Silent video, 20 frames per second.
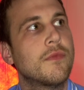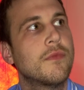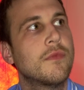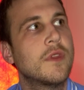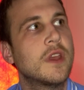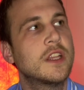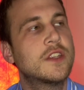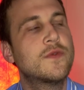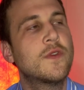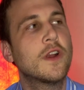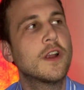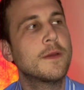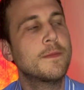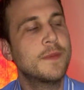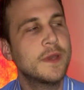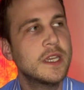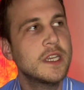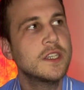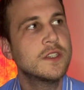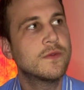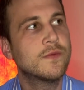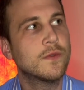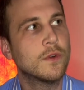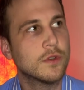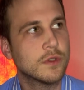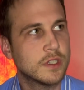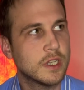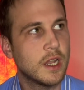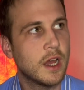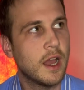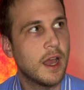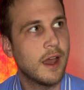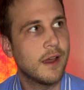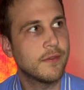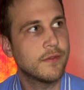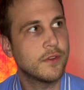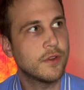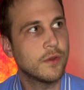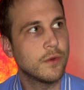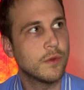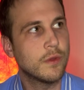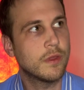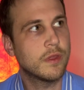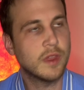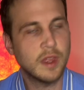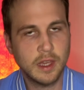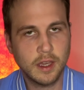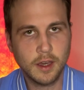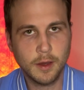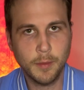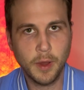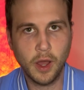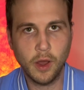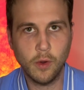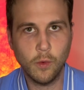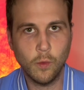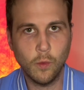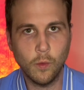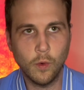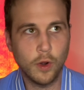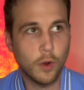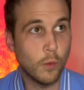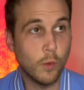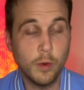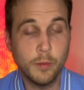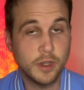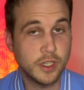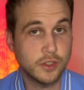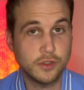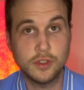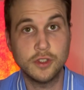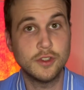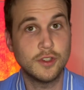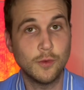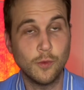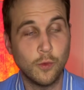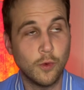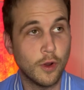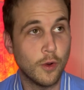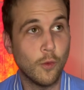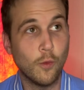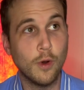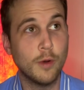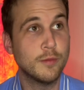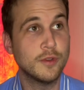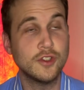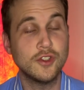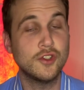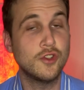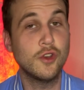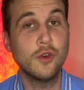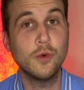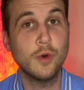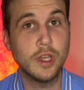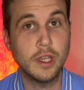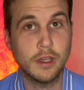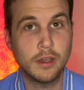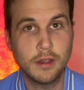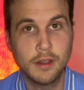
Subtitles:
it's very peaceful to not have to think about what a woman's doing,